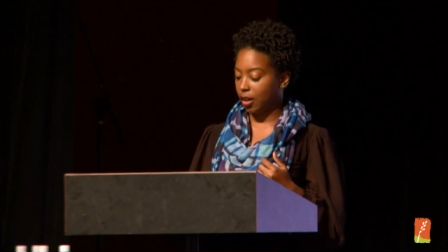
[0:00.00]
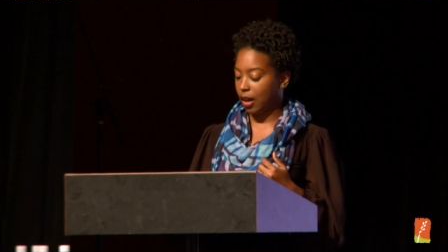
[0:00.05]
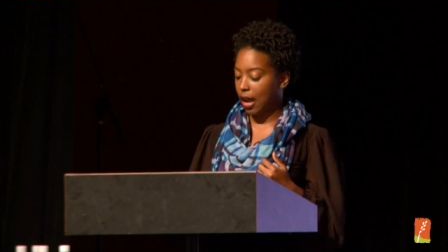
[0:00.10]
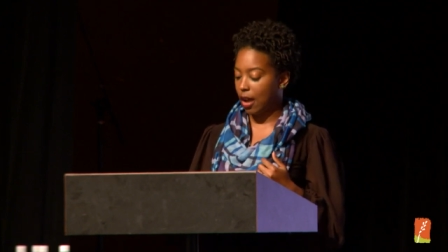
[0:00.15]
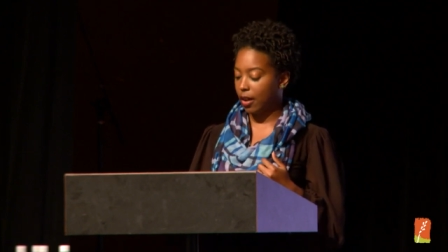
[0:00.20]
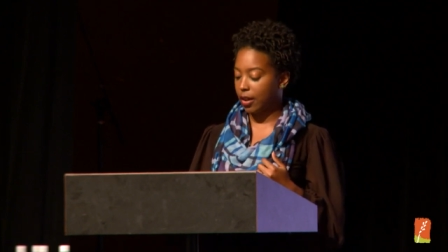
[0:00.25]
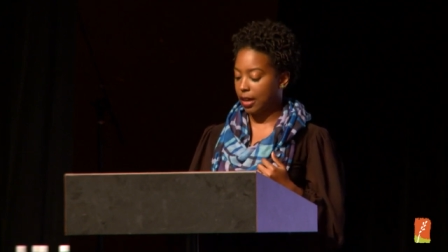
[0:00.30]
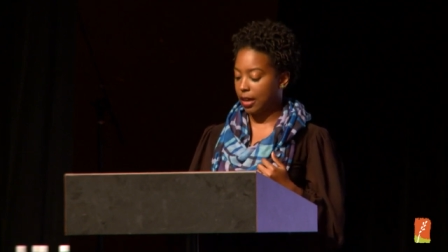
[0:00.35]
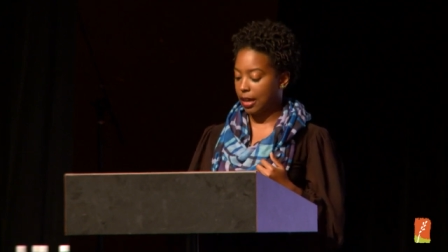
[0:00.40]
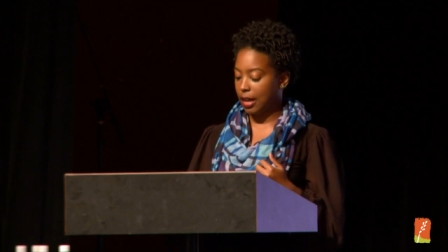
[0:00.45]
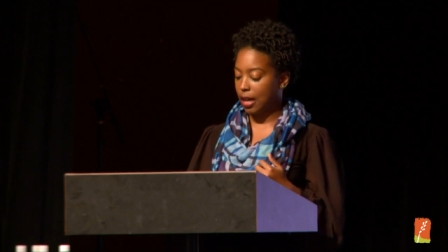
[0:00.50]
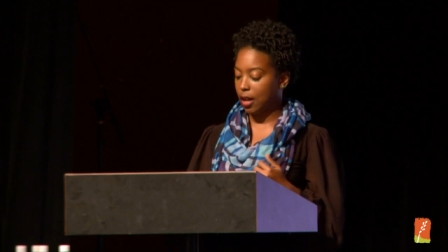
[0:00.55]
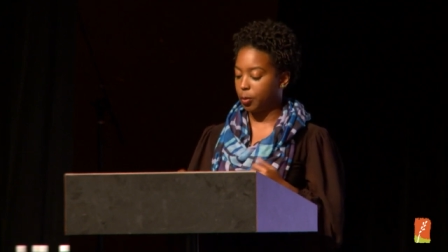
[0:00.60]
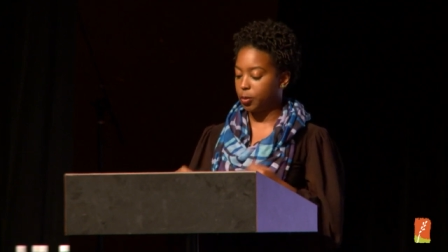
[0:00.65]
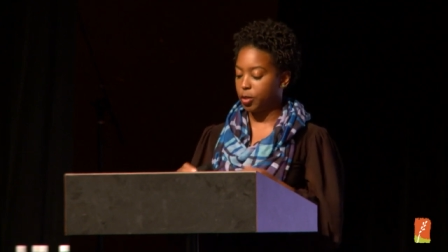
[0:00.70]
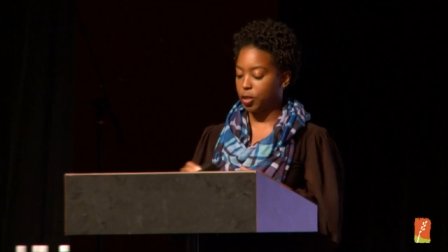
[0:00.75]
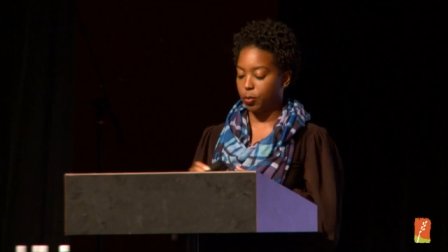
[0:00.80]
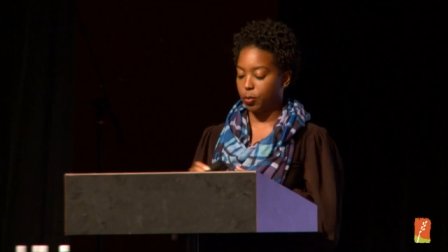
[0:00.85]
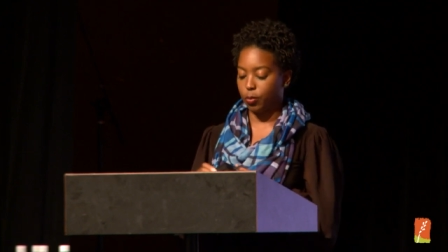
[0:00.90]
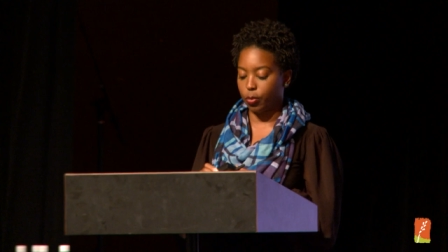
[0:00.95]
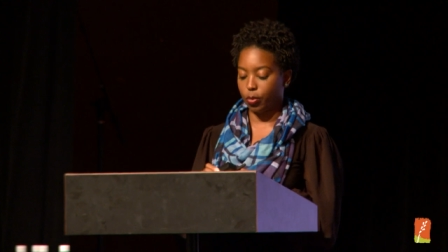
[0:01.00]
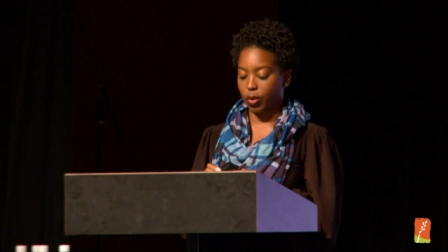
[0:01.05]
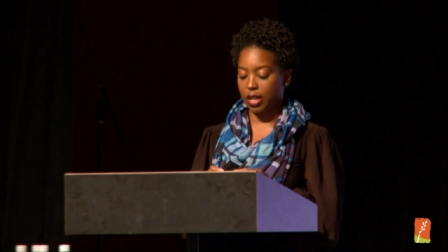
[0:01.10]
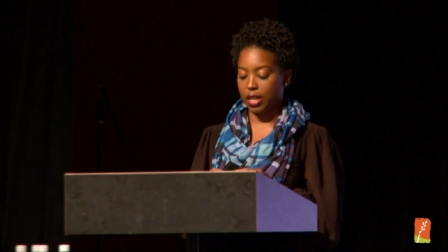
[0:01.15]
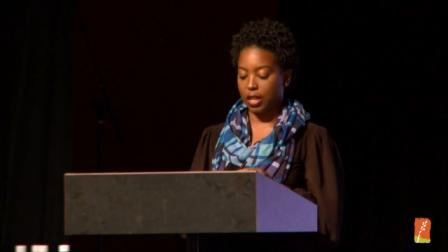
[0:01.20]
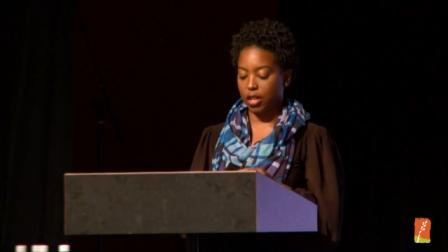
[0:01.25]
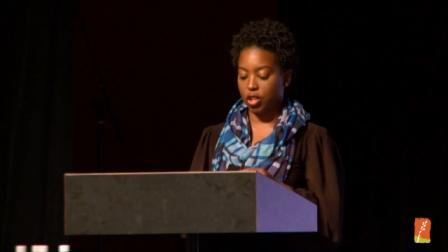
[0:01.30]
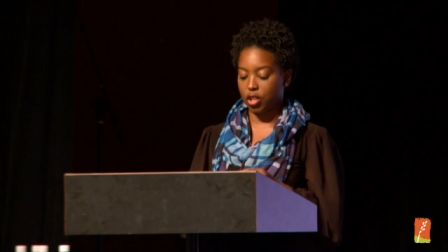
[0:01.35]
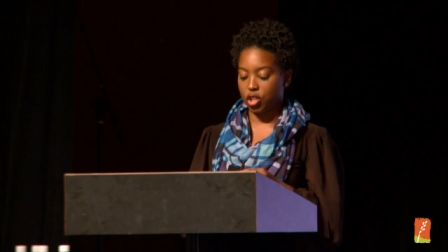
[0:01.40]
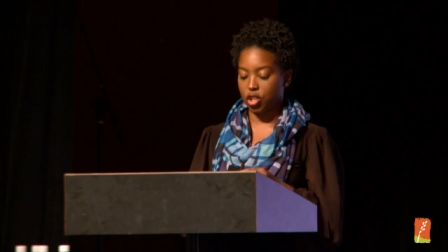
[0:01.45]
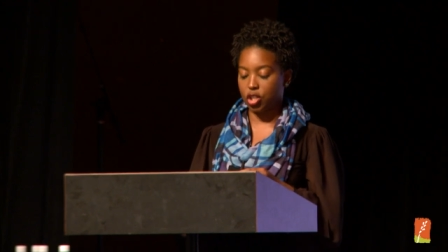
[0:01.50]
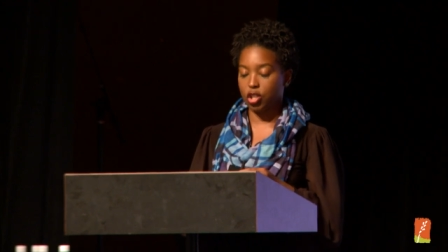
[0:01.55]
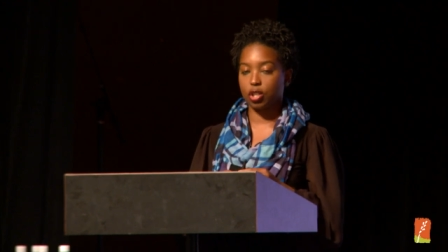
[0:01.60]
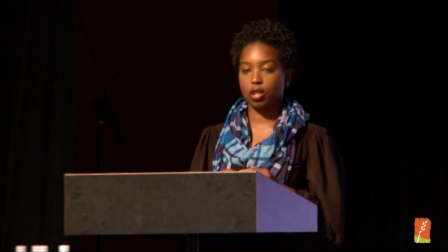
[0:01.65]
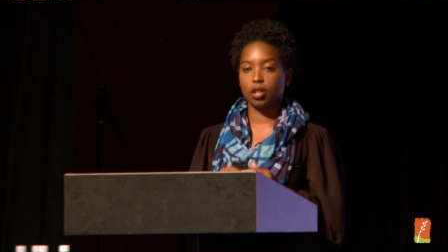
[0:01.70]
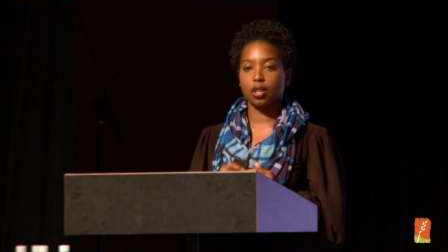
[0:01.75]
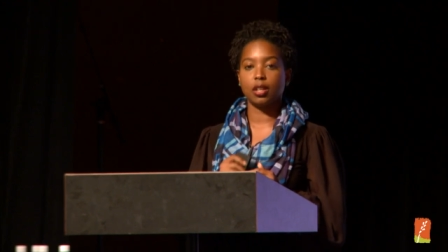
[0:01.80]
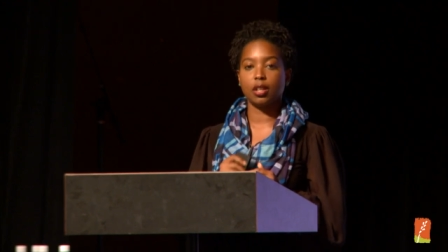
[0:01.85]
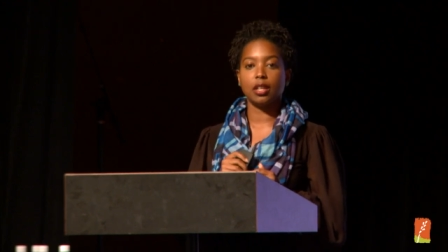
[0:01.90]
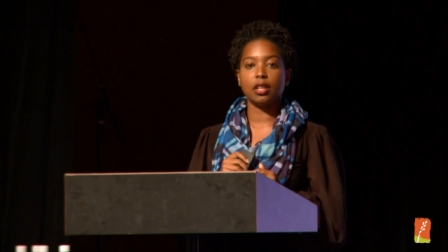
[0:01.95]
How can it help to bridge
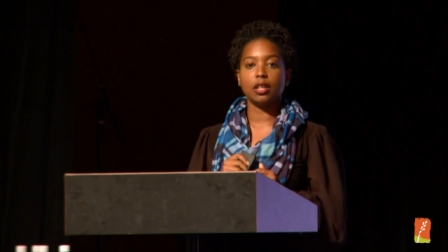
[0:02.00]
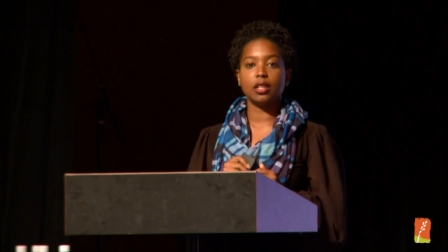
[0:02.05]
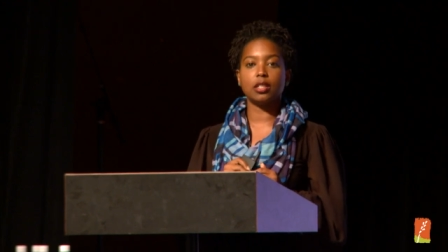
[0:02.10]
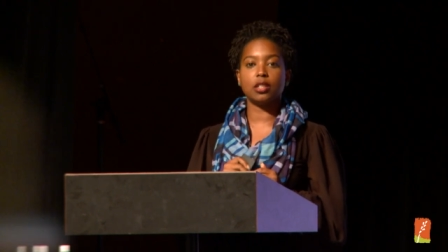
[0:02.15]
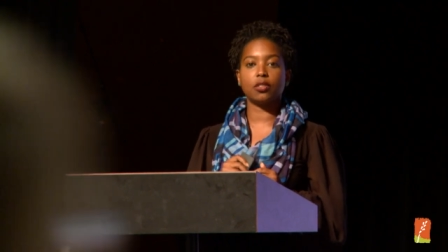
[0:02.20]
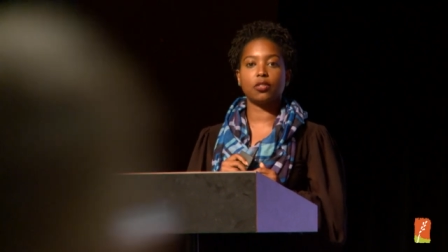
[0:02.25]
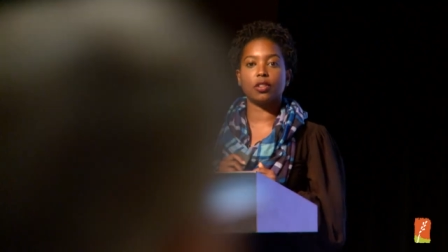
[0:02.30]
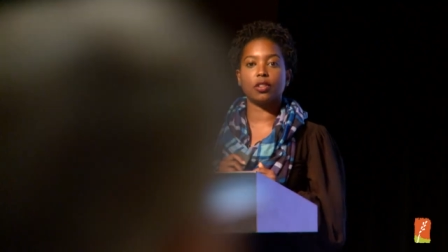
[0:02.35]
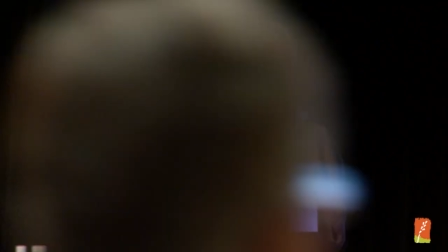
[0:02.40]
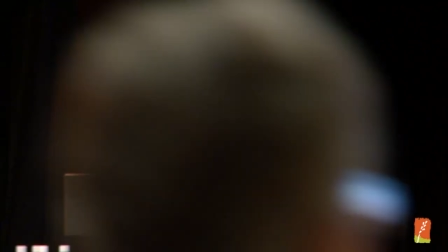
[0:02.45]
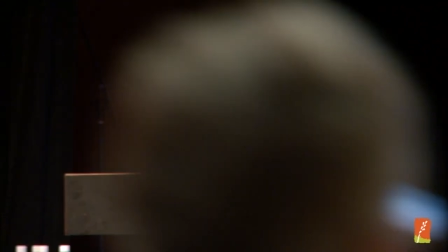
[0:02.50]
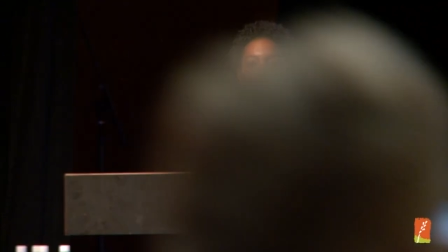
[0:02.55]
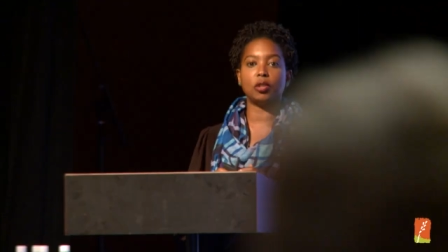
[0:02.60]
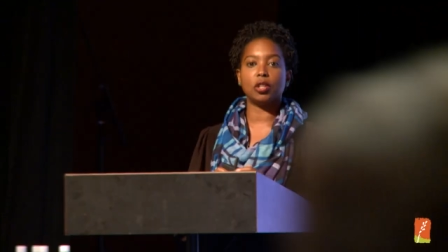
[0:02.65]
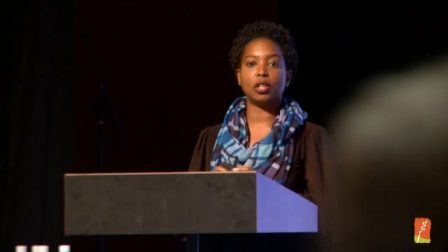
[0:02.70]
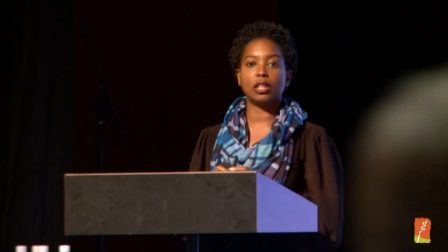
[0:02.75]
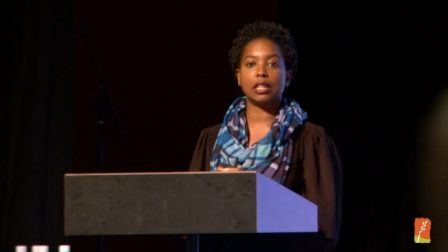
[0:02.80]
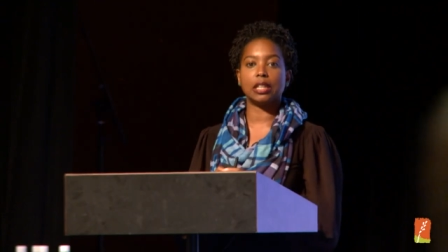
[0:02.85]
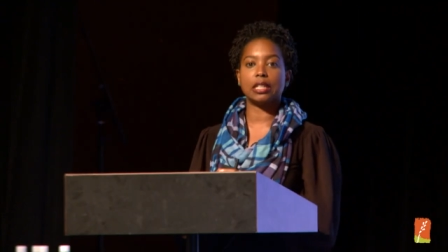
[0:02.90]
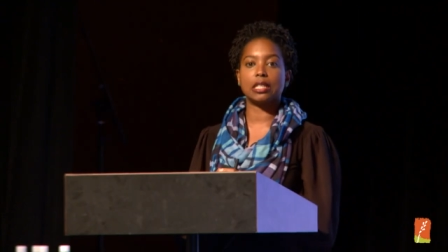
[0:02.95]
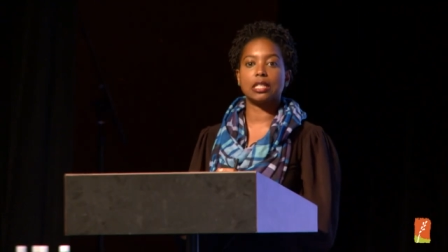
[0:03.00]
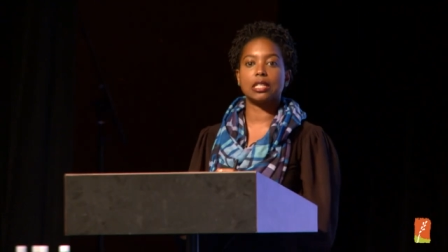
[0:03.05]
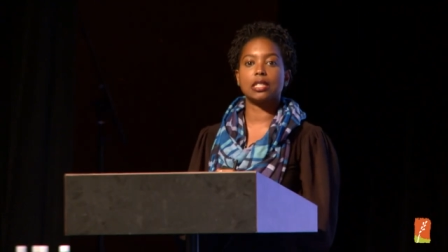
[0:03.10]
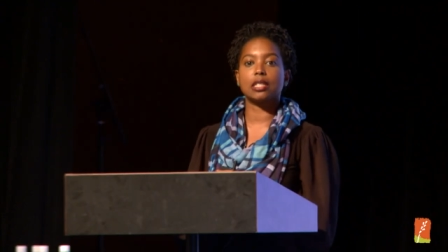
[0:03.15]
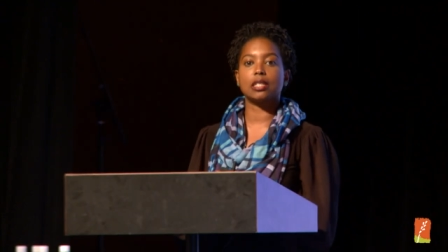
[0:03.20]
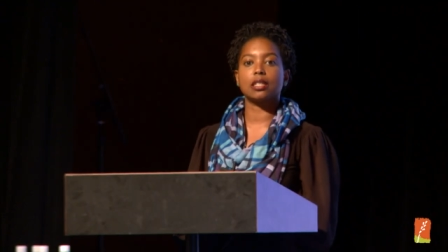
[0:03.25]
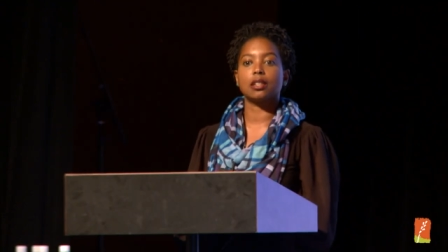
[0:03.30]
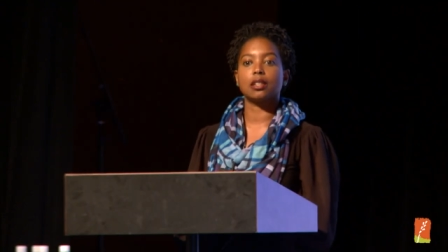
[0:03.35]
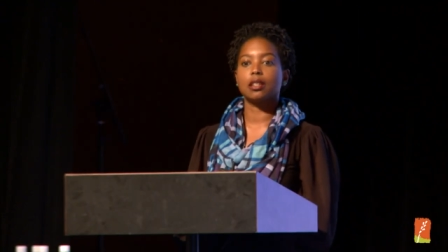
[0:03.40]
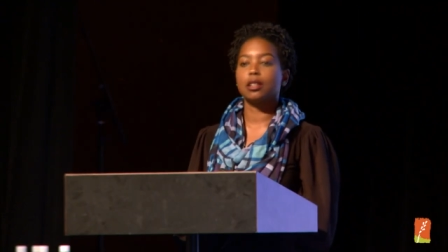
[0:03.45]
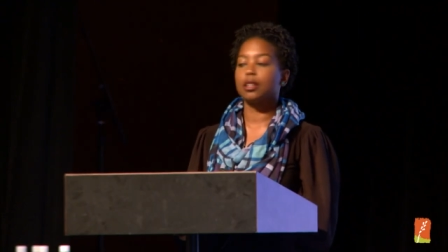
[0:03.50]
different communities